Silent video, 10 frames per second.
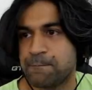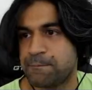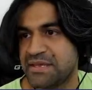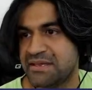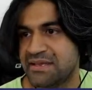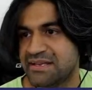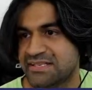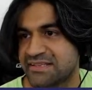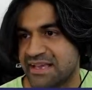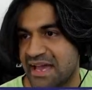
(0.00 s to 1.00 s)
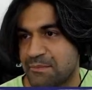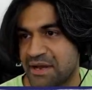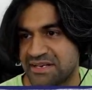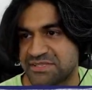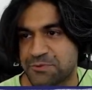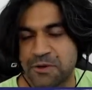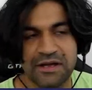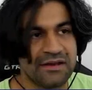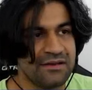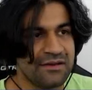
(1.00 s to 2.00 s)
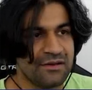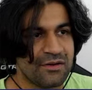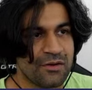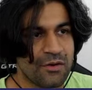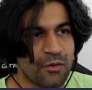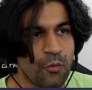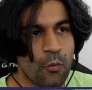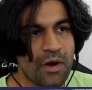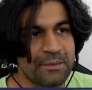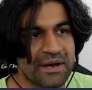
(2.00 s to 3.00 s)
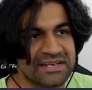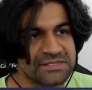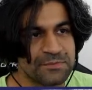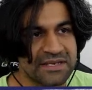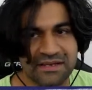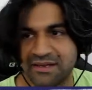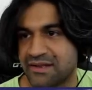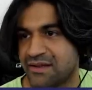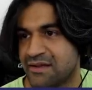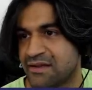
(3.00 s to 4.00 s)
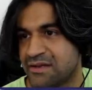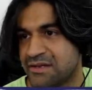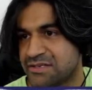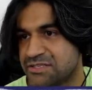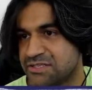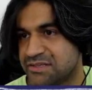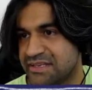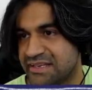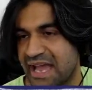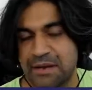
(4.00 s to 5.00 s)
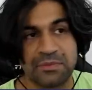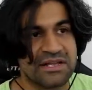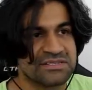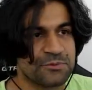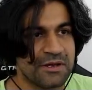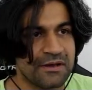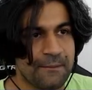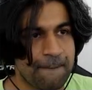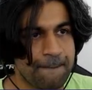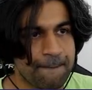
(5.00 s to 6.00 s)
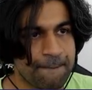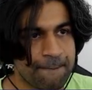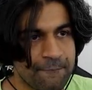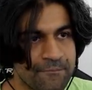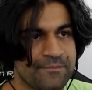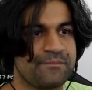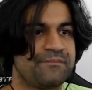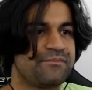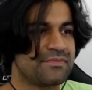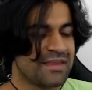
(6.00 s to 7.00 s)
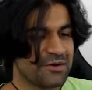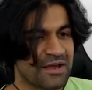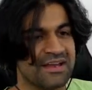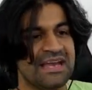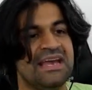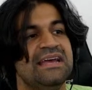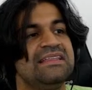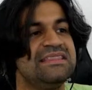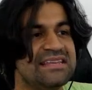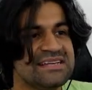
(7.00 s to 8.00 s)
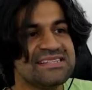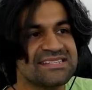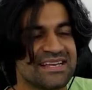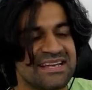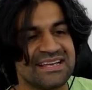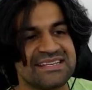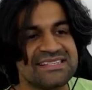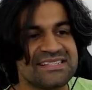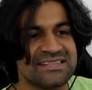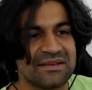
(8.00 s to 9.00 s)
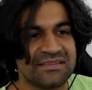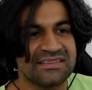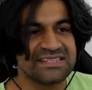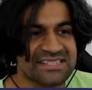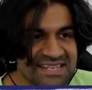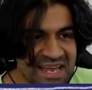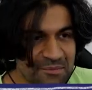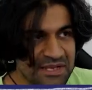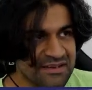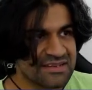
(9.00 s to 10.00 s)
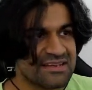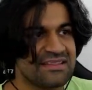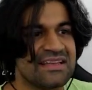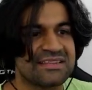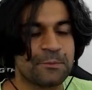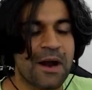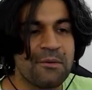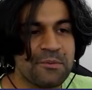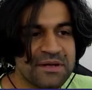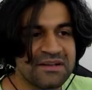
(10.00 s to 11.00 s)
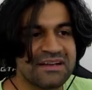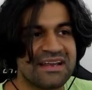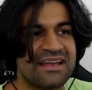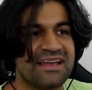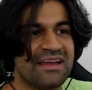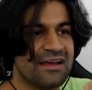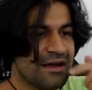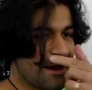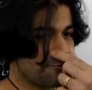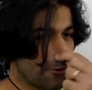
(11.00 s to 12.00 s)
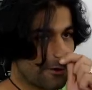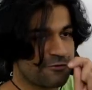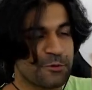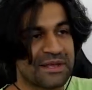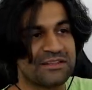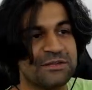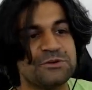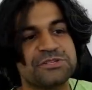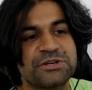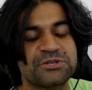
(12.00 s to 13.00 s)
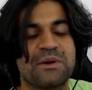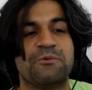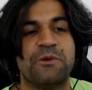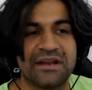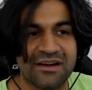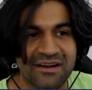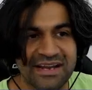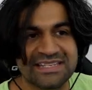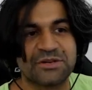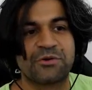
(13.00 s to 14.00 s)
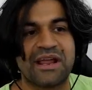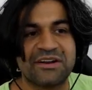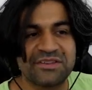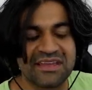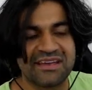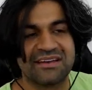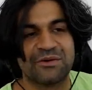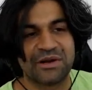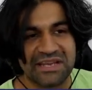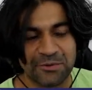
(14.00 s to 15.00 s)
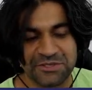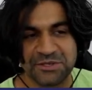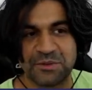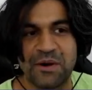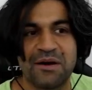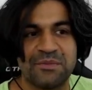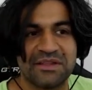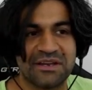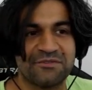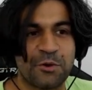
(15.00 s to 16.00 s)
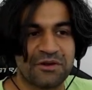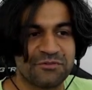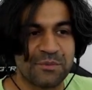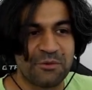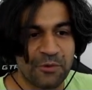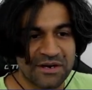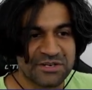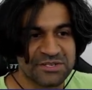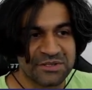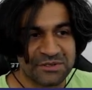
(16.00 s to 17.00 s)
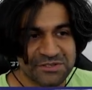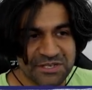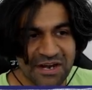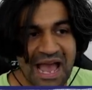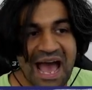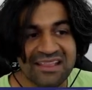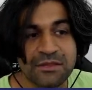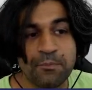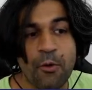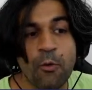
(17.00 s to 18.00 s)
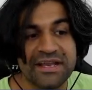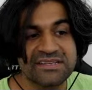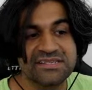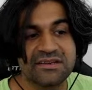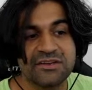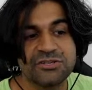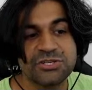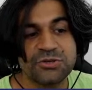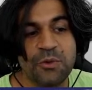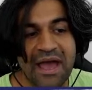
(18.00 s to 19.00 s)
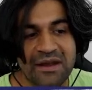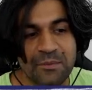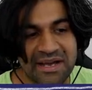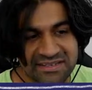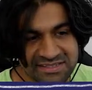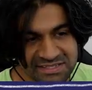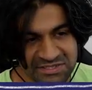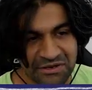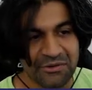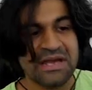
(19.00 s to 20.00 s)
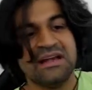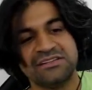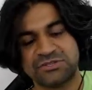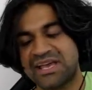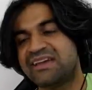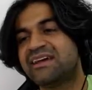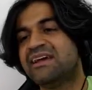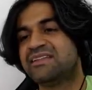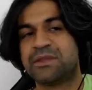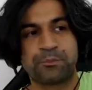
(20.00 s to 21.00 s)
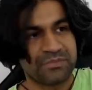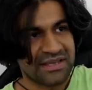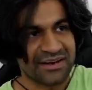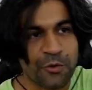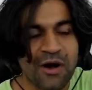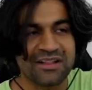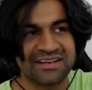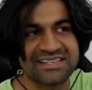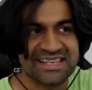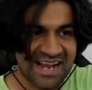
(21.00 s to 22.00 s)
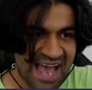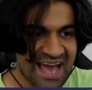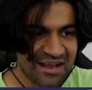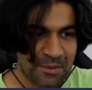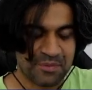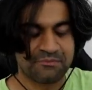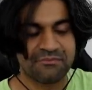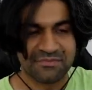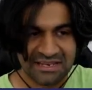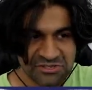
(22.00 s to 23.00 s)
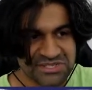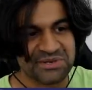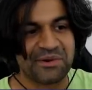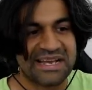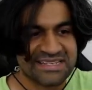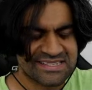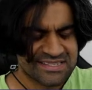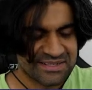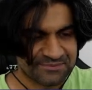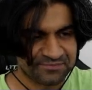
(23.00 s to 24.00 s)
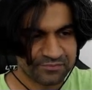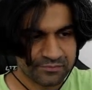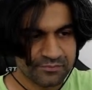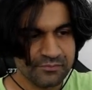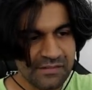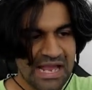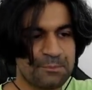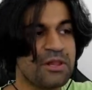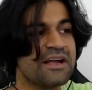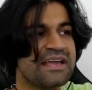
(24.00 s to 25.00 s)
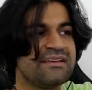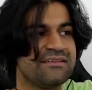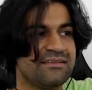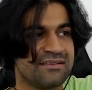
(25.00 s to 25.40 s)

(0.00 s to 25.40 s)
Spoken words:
p to the n minus 1, 1 minus p to the n plus 1. Okay, this is the statement that the probability of going from a loser to a winner is greater than or equal to the probability of going from a winner to a loser at the point 2n minus 2. So take the inequalities that I had up and just erased and plug in